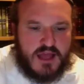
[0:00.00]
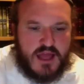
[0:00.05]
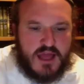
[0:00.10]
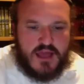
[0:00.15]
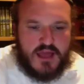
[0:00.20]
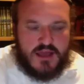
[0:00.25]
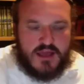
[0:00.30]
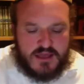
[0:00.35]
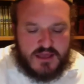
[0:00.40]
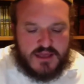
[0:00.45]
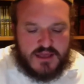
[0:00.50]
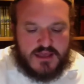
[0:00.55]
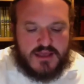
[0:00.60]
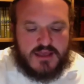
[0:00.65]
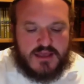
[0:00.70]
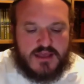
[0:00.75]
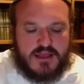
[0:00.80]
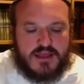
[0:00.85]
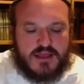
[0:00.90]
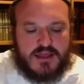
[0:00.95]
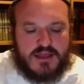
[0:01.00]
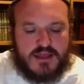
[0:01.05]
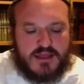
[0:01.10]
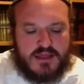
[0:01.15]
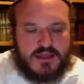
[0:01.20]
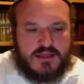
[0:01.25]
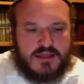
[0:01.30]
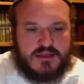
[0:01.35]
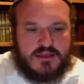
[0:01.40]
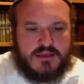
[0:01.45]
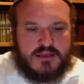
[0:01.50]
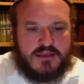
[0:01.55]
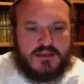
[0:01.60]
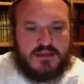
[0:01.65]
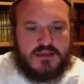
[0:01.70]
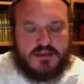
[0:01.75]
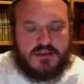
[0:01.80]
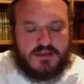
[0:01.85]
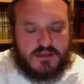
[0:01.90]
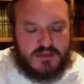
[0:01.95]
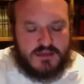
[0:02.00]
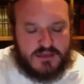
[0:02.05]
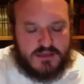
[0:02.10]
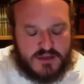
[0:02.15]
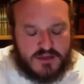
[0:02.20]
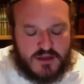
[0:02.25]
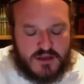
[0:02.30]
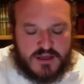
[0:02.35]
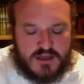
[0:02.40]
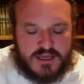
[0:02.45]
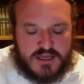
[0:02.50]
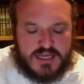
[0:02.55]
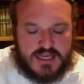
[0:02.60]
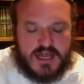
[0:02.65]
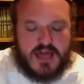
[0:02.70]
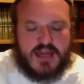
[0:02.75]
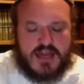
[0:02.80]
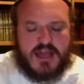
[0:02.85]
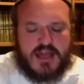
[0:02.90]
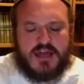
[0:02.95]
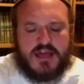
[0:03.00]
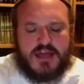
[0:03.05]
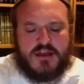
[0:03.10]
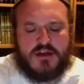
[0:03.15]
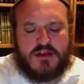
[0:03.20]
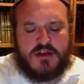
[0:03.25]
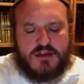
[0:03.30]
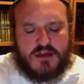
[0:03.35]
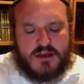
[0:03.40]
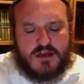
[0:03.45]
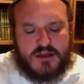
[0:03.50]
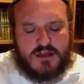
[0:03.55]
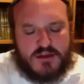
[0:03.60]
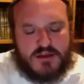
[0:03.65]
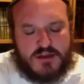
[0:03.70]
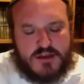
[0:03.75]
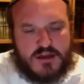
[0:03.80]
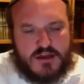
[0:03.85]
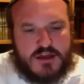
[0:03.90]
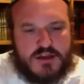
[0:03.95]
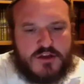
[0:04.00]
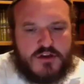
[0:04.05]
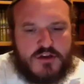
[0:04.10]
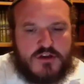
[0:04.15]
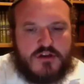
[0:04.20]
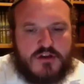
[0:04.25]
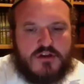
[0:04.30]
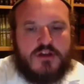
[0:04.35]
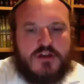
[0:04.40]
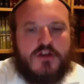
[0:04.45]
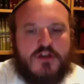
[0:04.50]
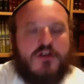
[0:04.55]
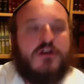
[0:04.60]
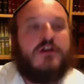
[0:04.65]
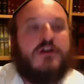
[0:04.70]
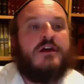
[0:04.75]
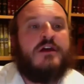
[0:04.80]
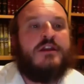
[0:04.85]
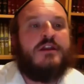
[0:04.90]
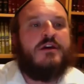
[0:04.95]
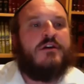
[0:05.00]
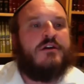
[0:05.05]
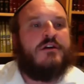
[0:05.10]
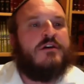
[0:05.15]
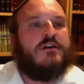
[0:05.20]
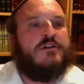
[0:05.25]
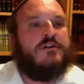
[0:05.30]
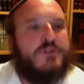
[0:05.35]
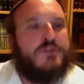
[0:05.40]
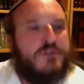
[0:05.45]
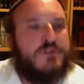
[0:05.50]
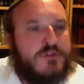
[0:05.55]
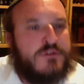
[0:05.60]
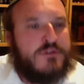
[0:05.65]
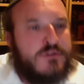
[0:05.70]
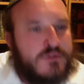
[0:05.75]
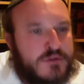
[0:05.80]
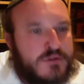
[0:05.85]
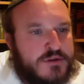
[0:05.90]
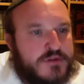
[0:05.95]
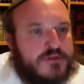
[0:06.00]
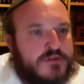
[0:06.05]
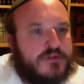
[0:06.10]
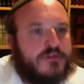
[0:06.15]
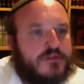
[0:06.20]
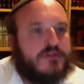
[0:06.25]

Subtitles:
Hey, da da da da da da da da da da.